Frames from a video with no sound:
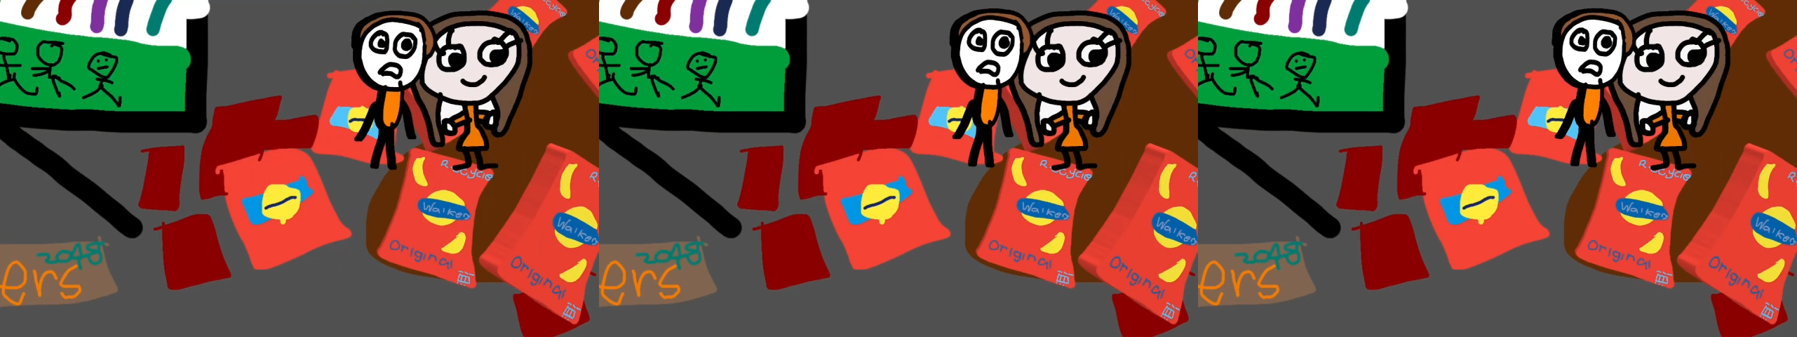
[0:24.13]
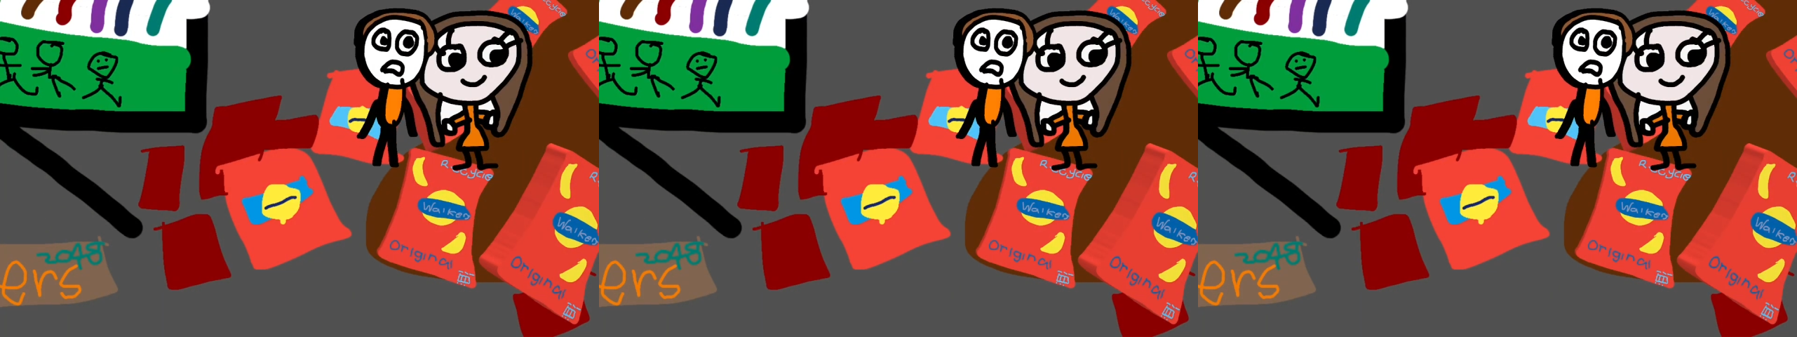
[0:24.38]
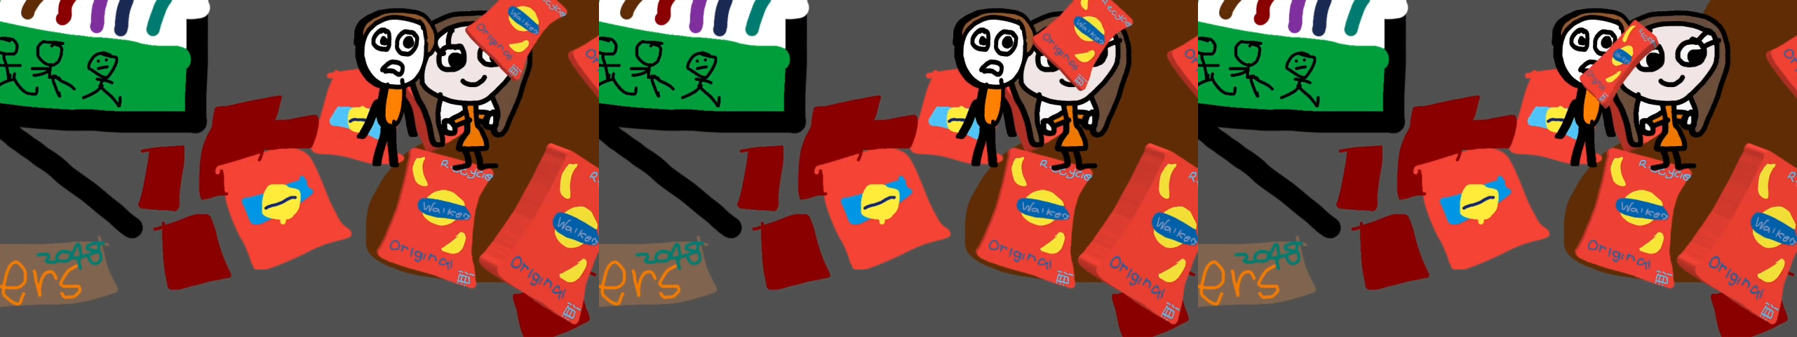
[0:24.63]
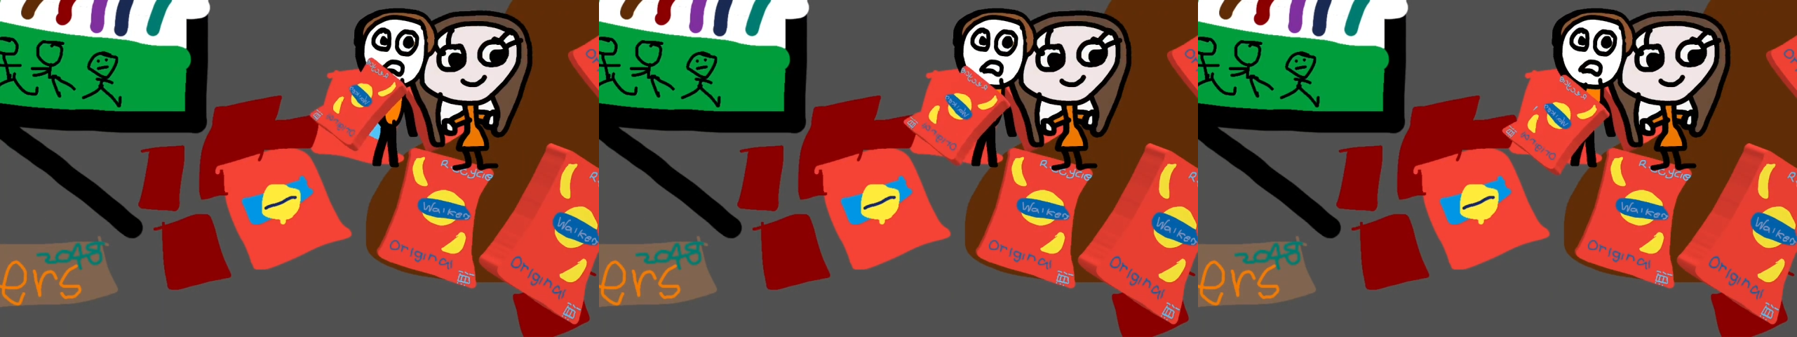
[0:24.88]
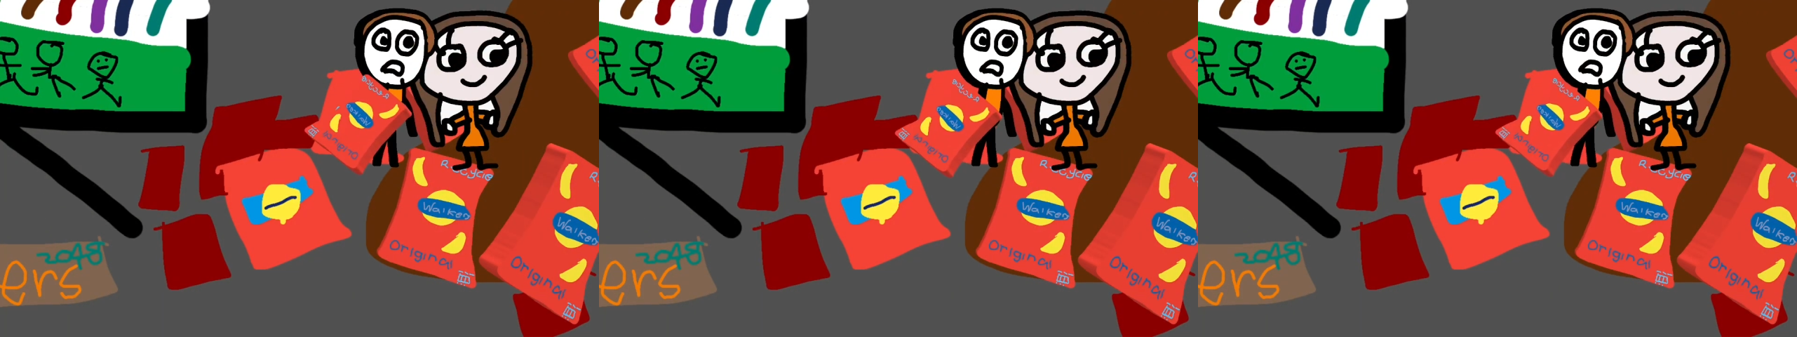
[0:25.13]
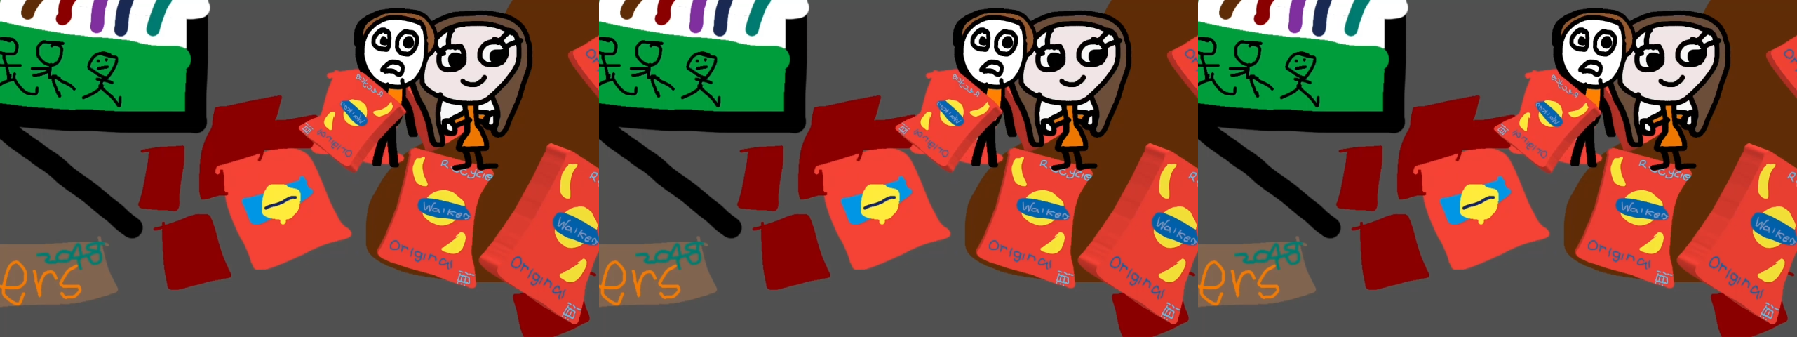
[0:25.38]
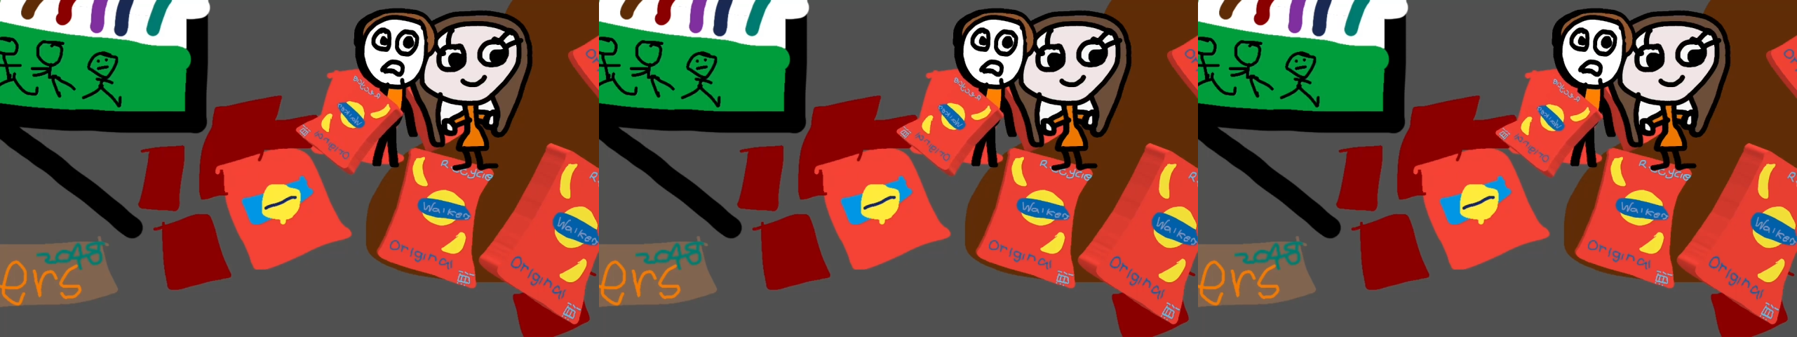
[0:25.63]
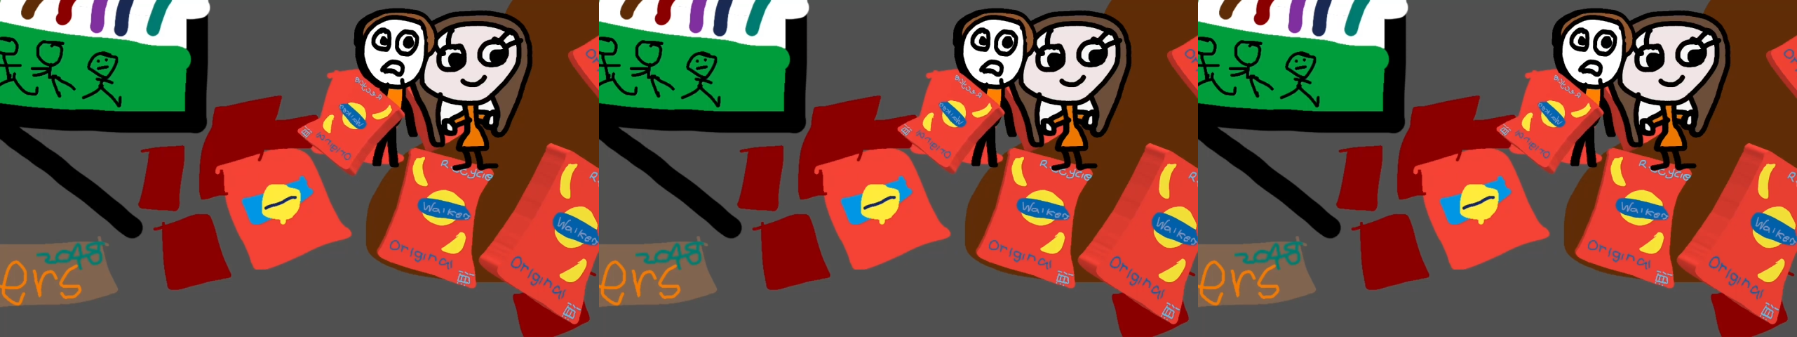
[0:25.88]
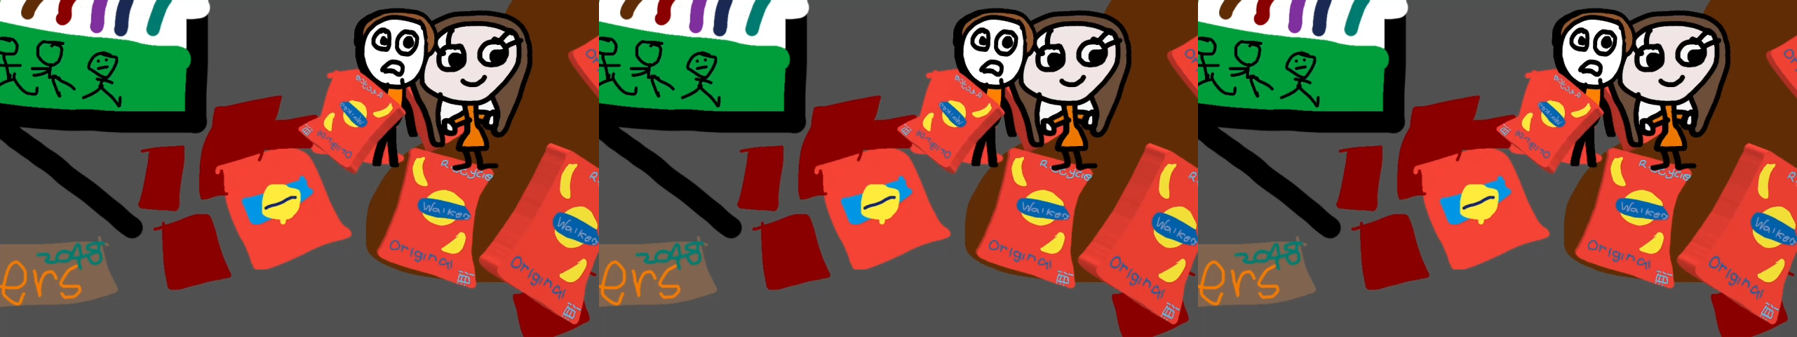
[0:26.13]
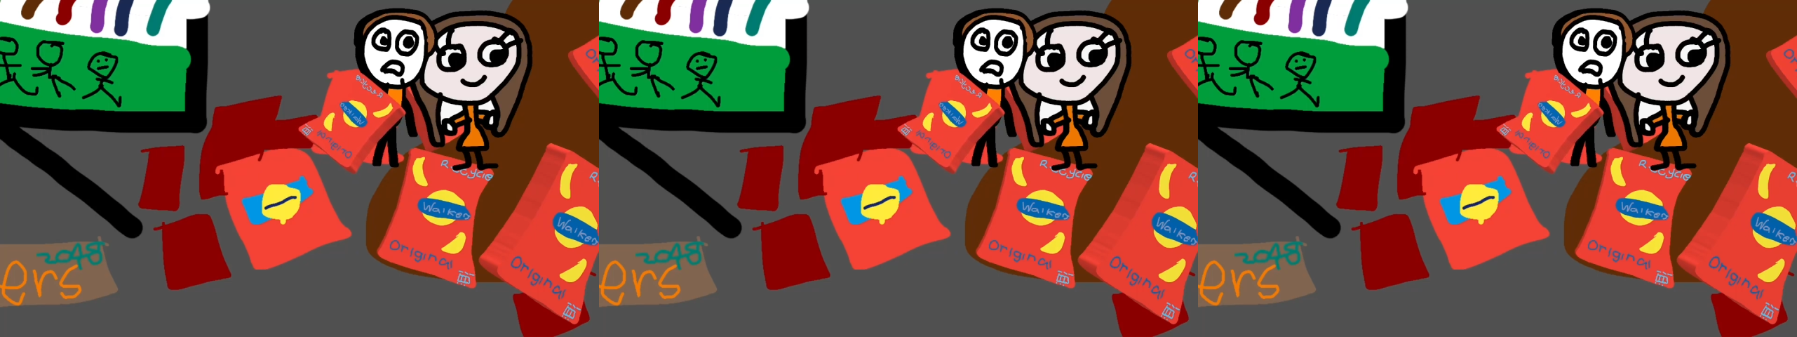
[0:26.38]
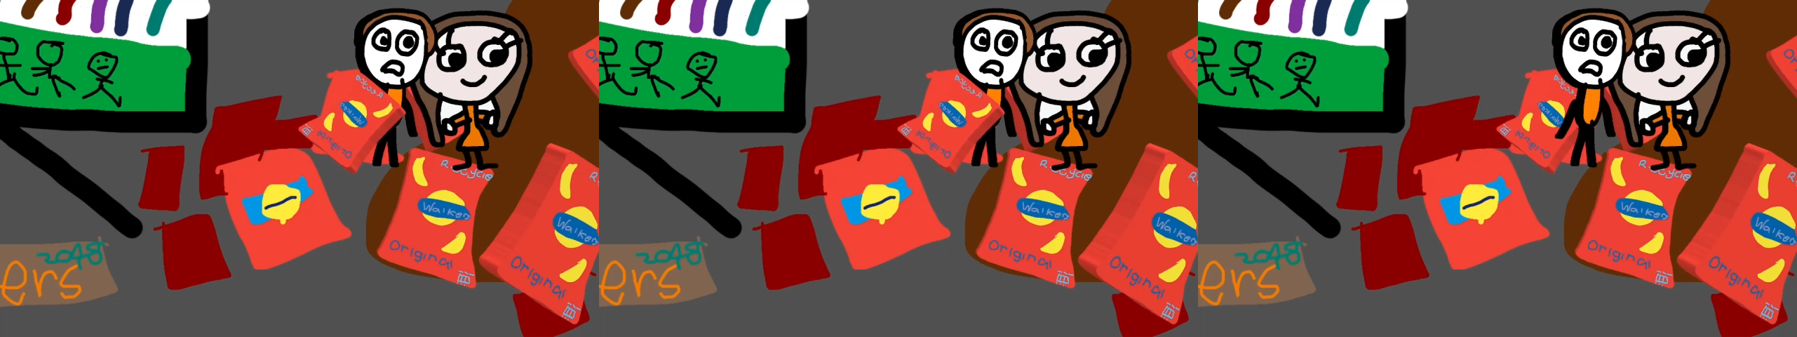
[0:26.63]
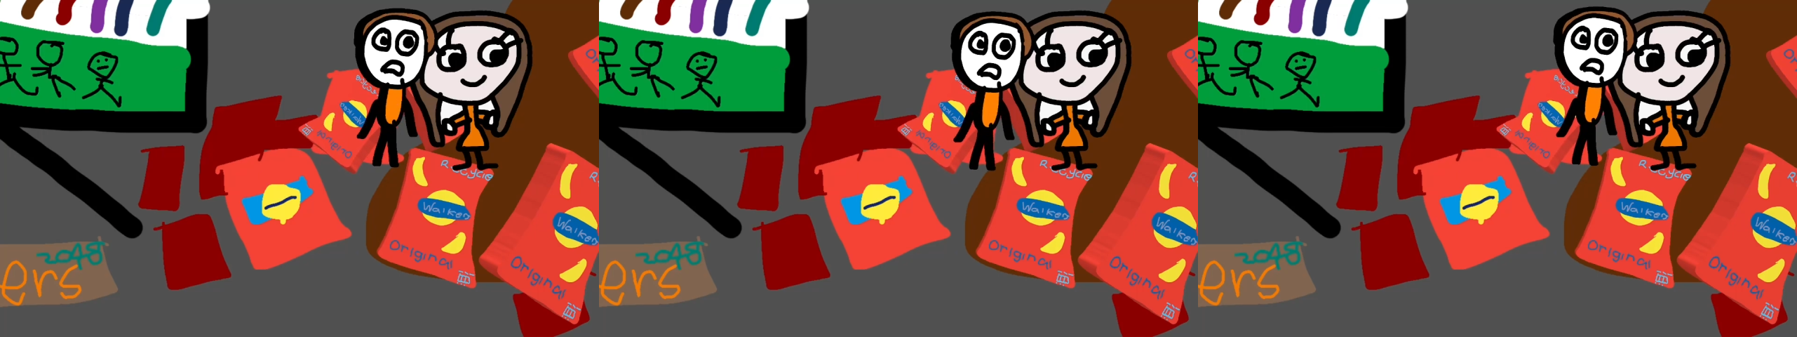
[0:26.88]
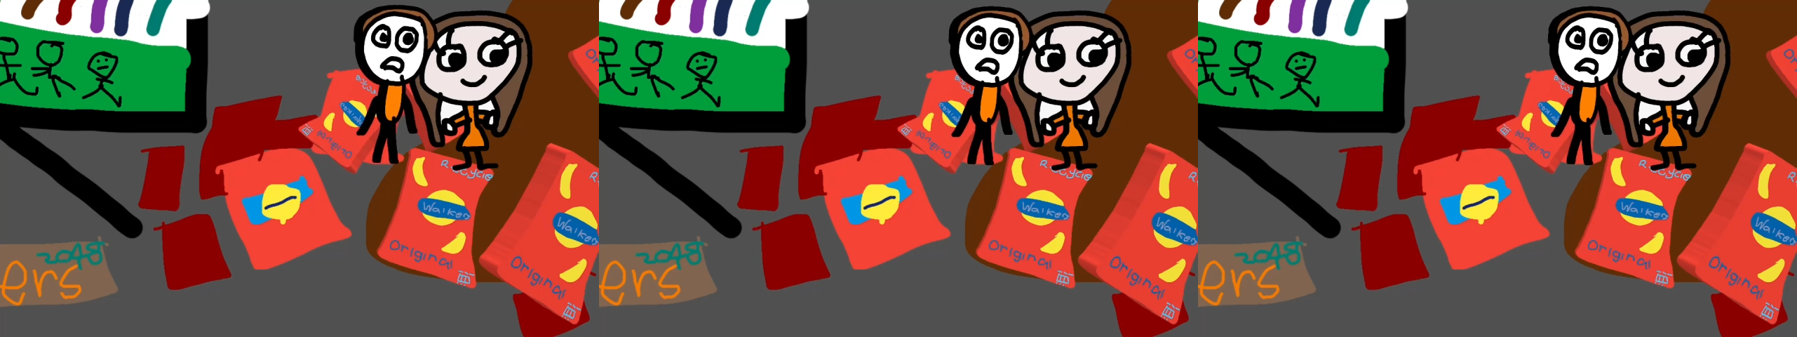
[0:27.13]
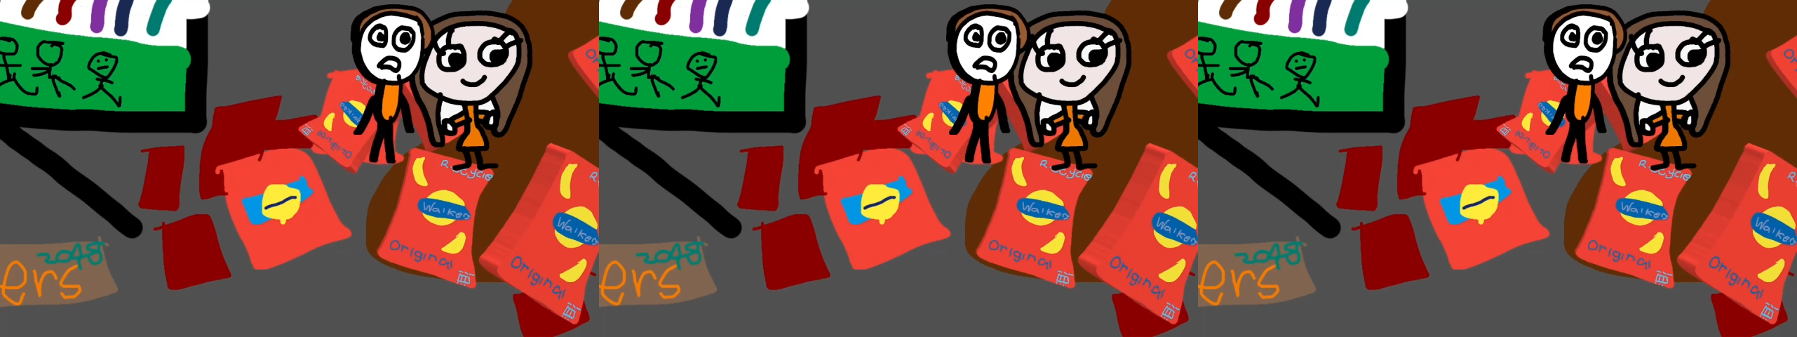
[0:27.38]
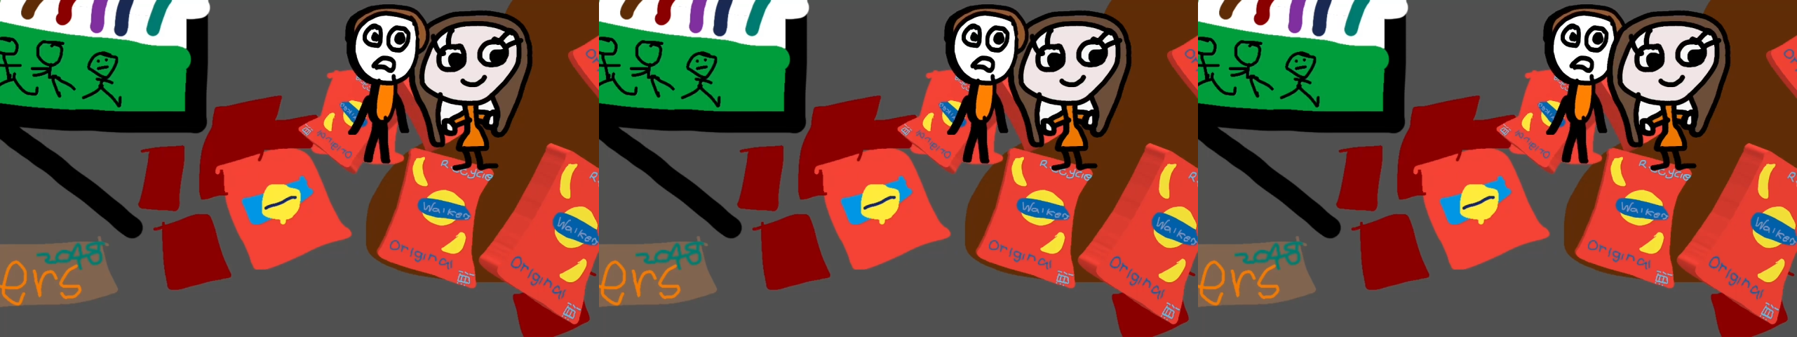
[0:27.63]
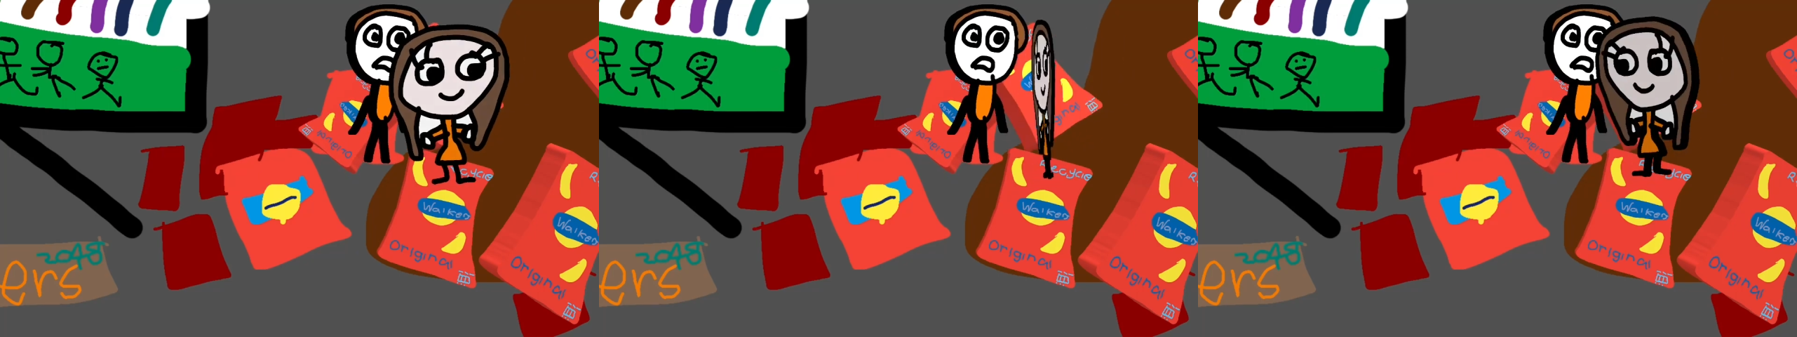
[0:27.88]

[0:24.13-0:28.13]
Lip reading: No face is visible, so there are no lips to read.